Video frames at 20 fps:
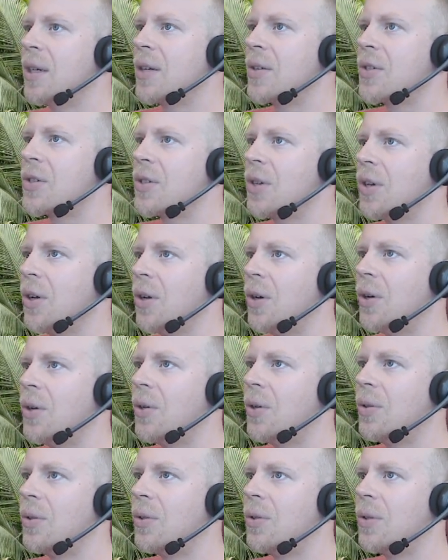
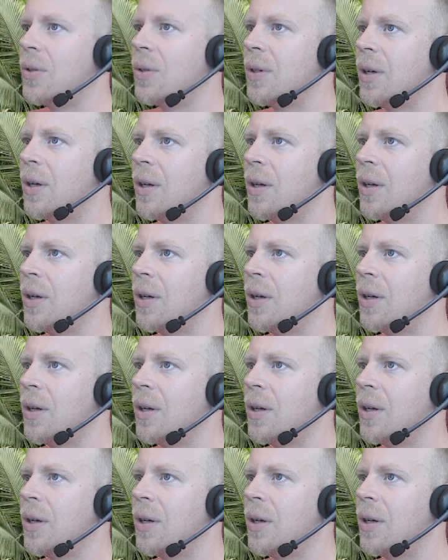So